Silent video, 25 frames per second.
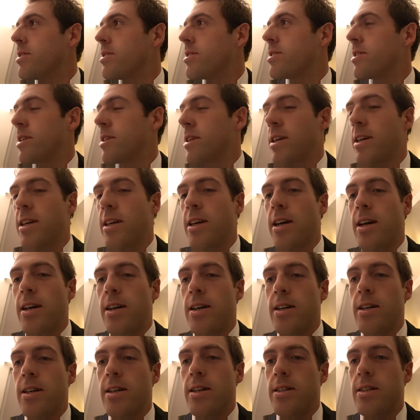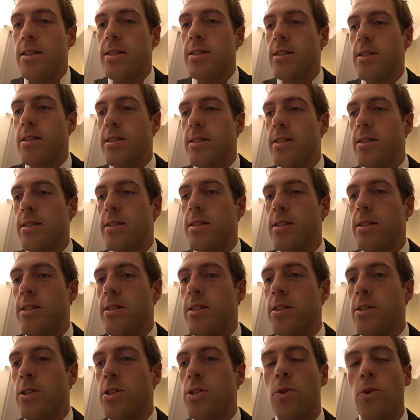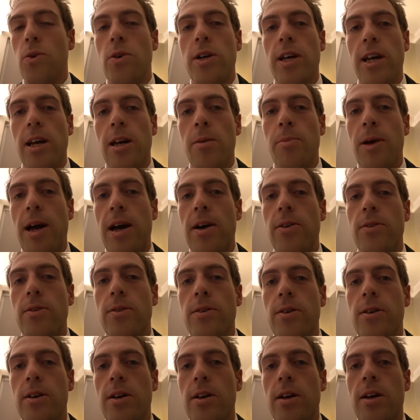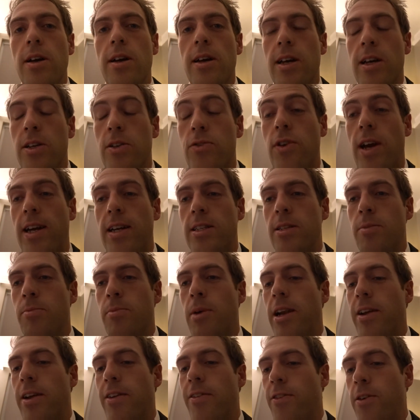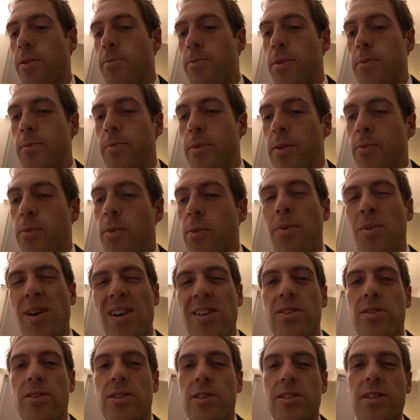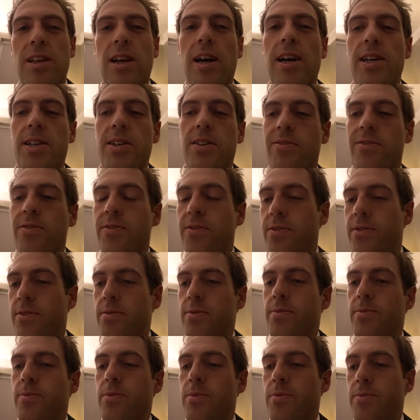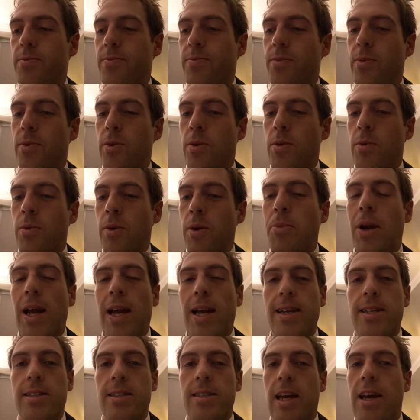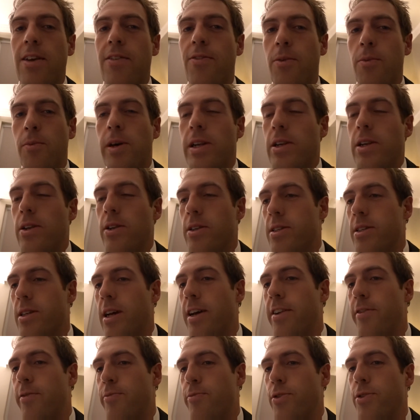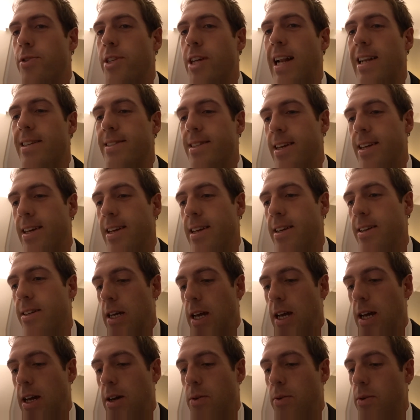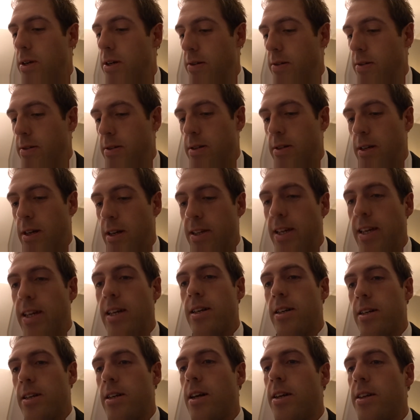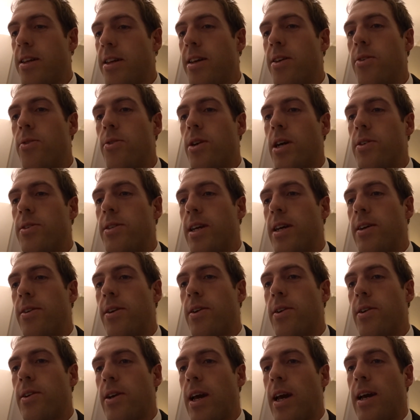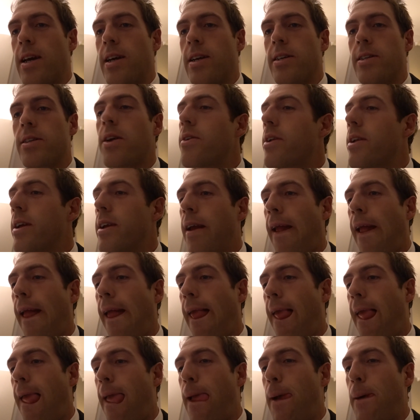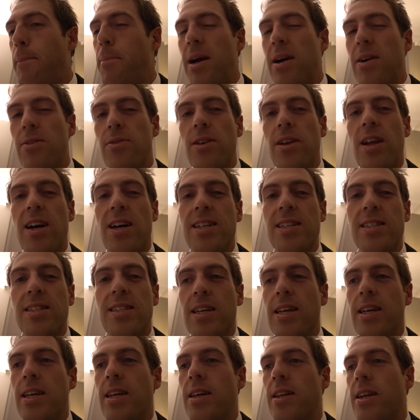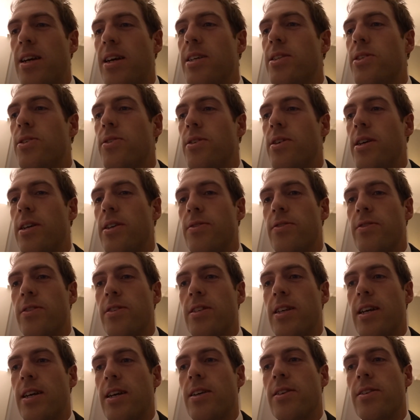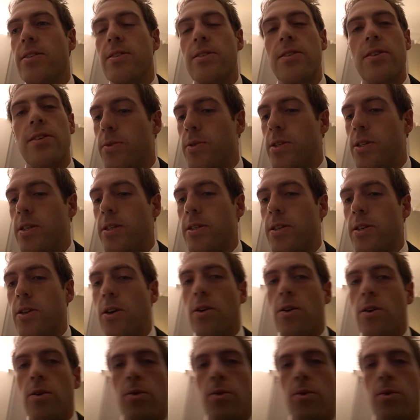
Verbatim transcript: the uh, the talking about extracting money from them, and we went on the side of we played it safe and went on the side of brutality. Yeah, we, I think I think it will go down okay. It's only about 90, 90 or 100 seconds, which isn't long.